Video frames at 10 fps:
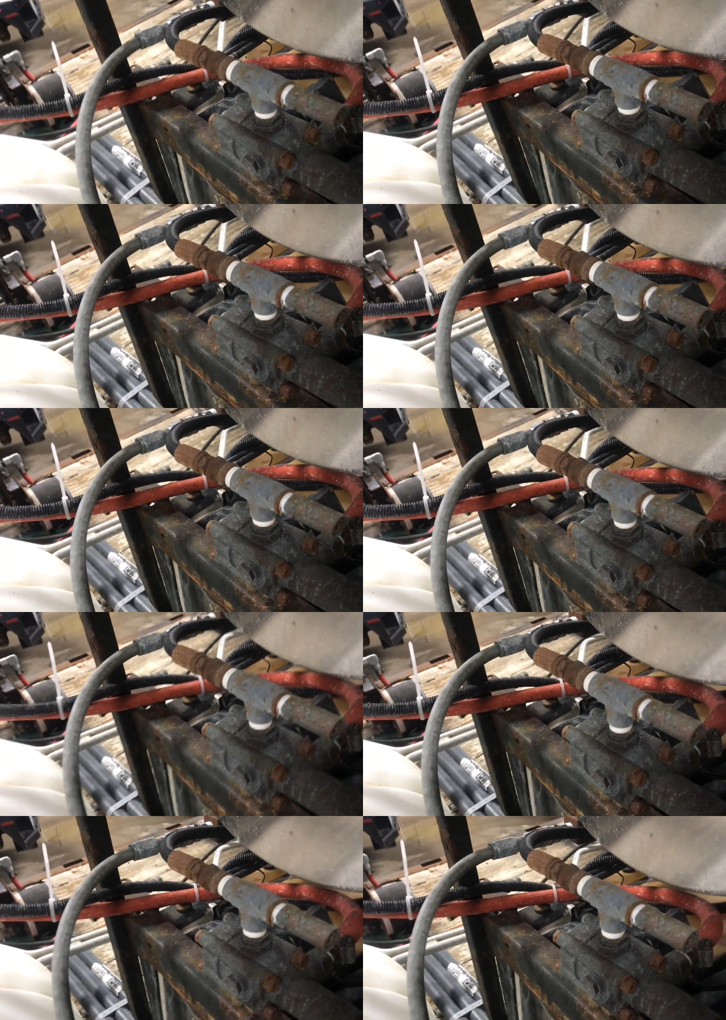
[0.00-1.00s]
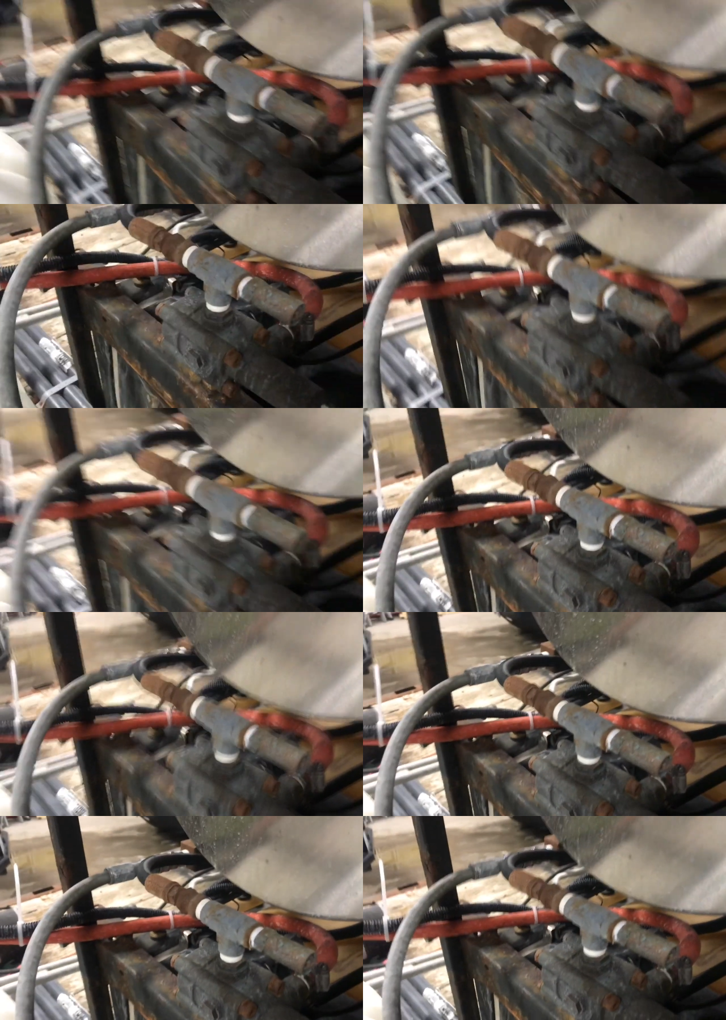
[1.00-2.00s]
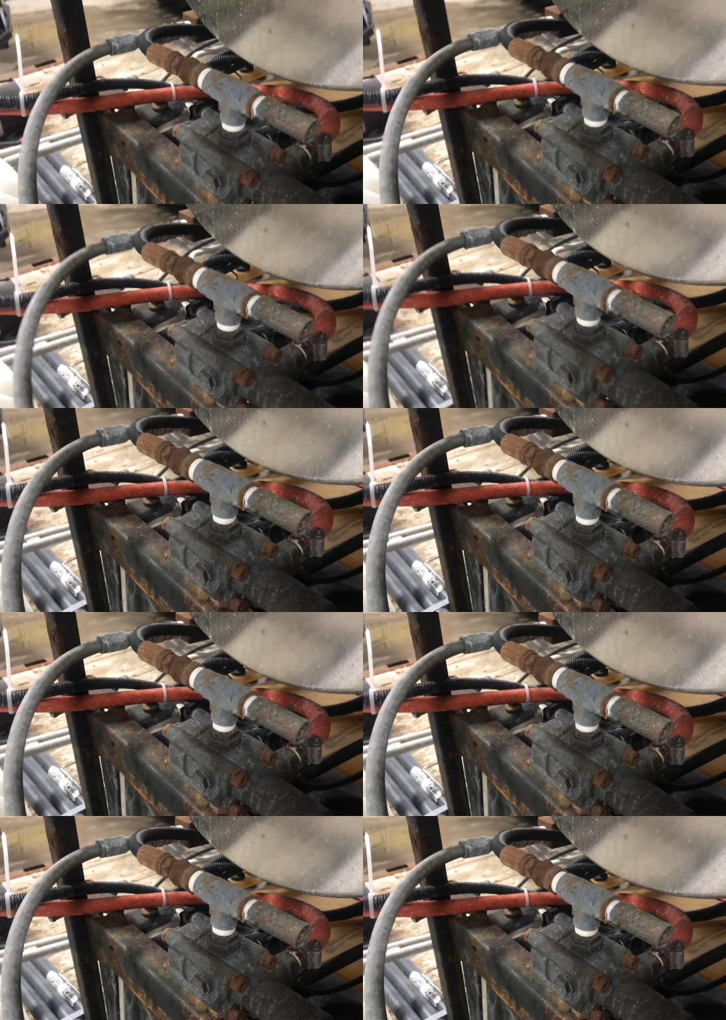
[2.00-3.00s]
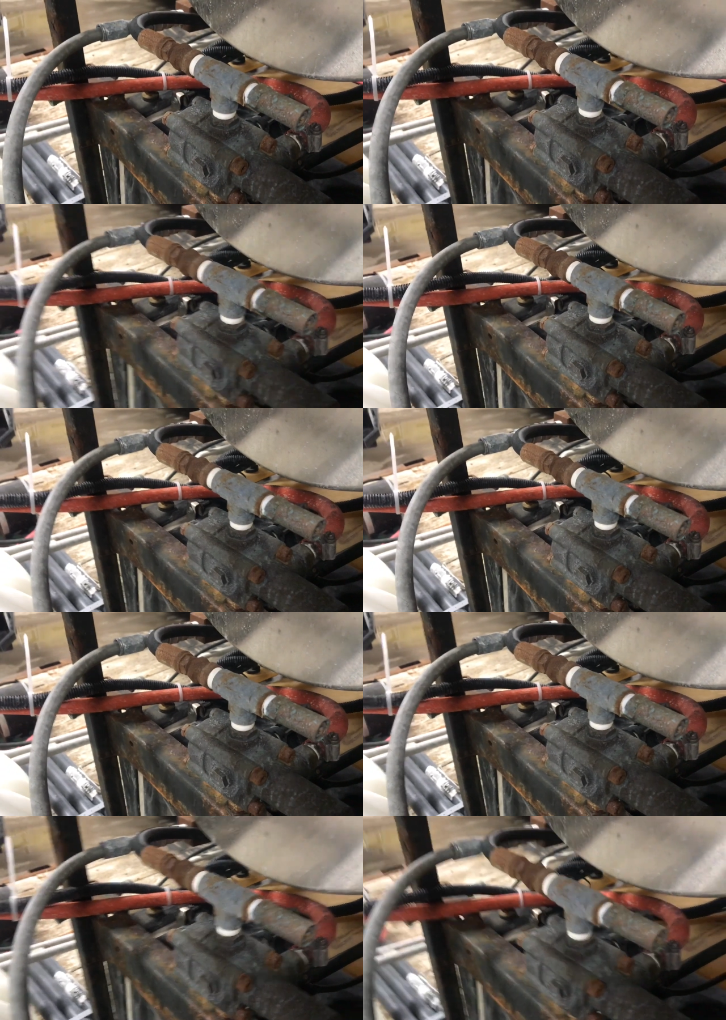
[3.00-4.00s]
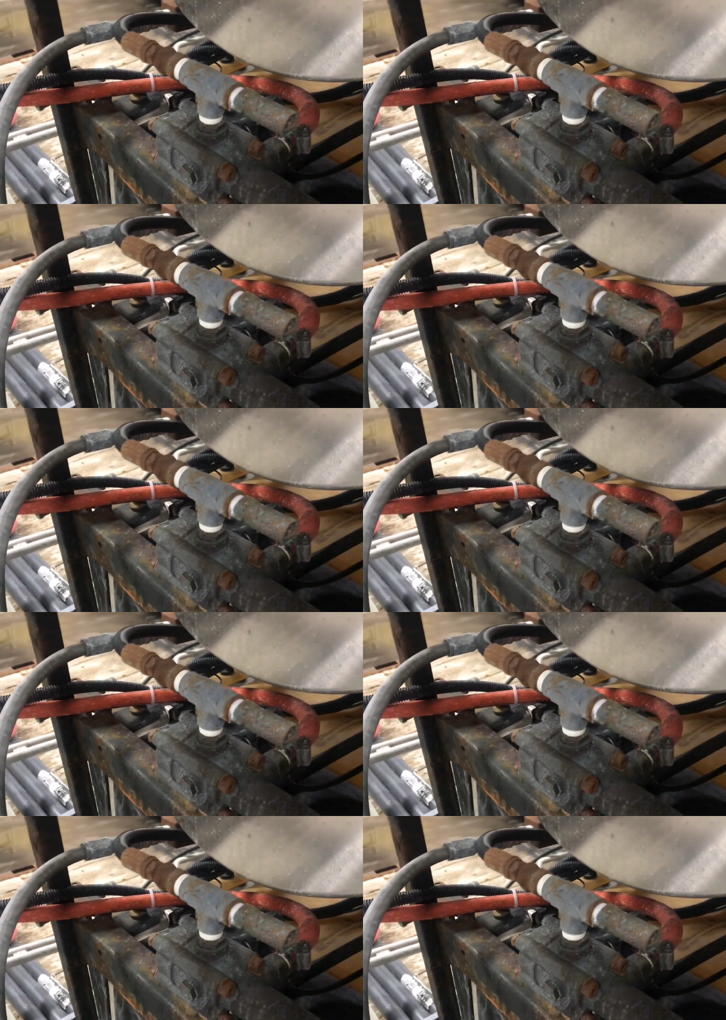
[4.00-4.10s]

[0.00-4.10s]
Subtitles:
Nobody's mouth can be seen.